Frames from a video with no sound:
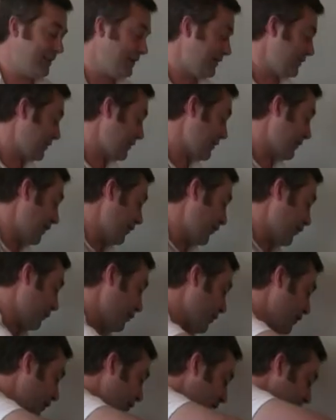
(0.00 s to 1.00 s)
Just give it a
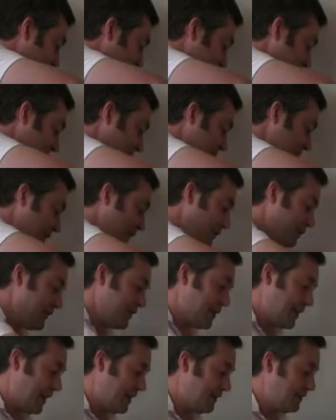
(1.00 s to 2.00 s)
swirl, get rid
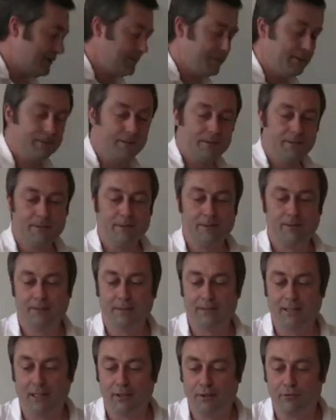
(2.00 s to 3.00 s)
of that,
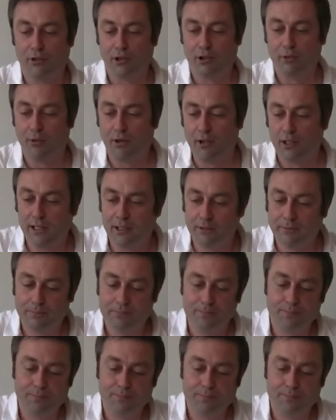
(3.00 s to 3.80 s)
get the real wine in.